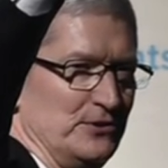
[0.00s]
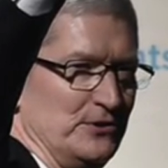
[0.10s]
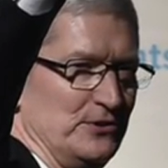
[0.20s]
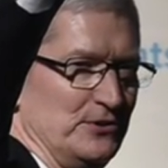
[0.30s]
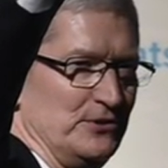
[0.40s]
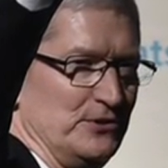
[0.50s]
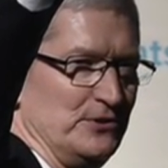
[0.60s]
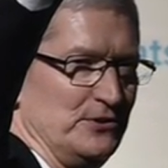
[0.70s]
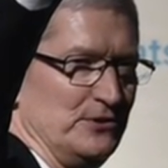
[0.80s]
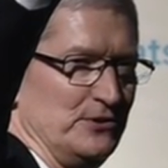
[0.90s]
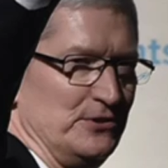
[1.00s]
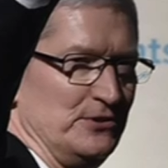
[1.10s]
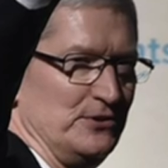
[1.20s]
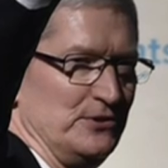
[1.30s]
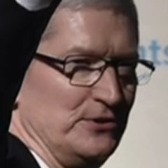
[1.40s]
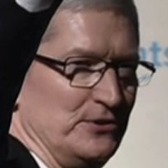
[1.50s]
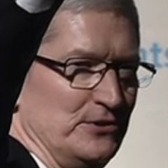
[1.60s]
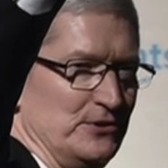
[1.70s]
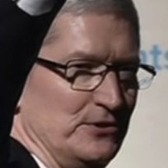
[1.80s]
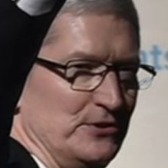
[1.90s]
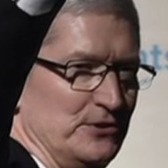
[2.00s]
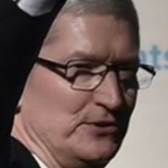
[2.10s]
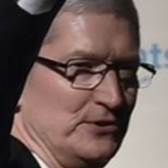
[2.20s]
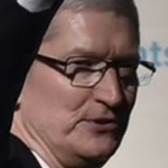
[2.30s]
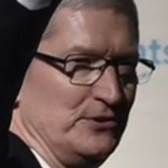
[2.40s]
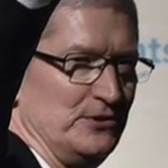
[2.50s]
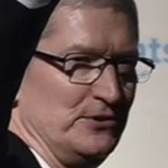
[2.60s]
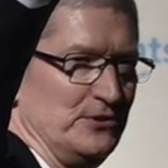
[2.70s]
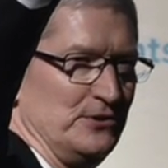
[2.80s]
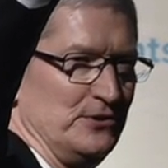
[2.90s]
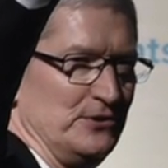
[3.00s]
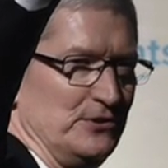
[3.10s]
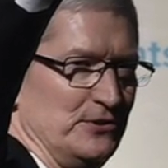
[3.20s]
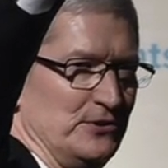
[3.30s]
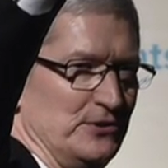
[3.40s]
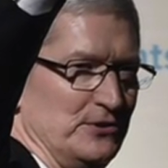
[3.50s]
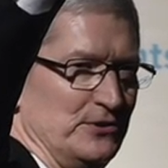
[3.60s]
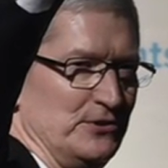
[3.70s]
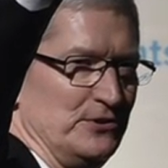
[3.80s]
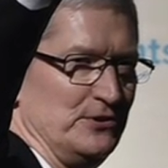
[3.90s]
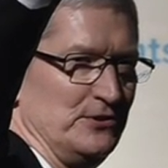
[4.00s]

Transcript: No one is speaking in this clip.